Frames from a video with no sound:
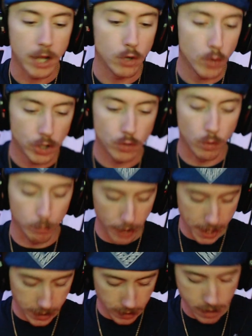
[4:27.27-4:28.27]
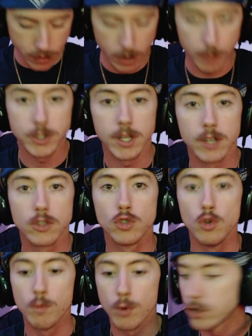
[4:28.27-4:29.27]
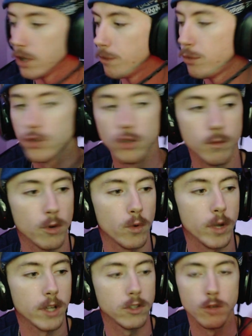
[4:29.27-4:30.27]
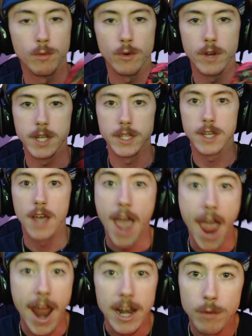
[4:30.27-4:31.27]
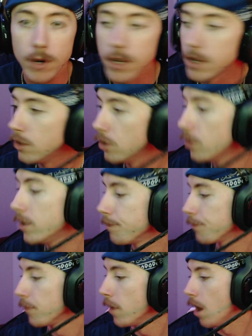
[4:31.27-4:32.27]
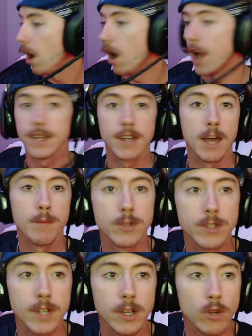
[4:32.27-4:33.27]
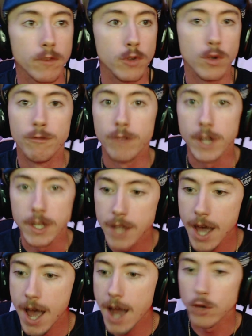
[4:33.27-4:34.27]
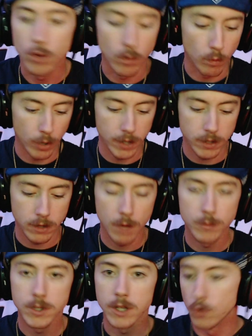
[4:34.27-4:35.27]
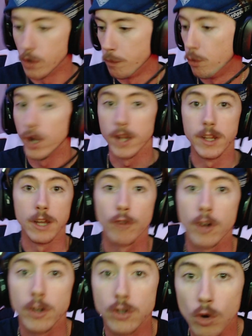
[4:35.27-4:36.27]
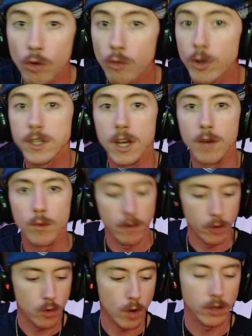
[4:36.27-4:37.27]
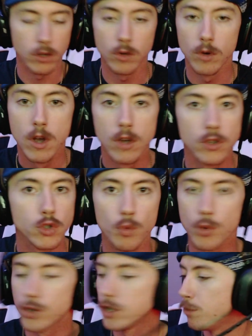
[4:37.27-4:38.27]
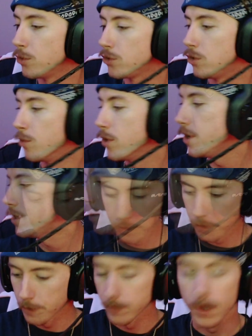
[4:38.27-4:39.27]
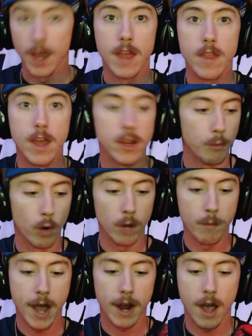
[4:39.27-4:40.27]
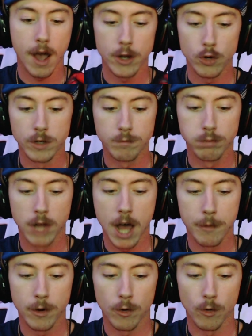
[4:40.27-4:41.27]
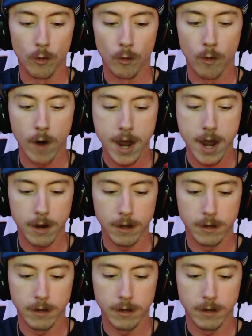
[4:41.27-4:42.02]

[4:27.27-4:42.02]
you can just replace the thumbsticks. Super simple, super quick, super easy. Anybody can do it. Anytime there's stick drift, you can fix that. You can replace the thumbsticks. You can put different Control Freaks on, whatever you want to do. Super simple, super easy. And then to put it back on, you just plop it right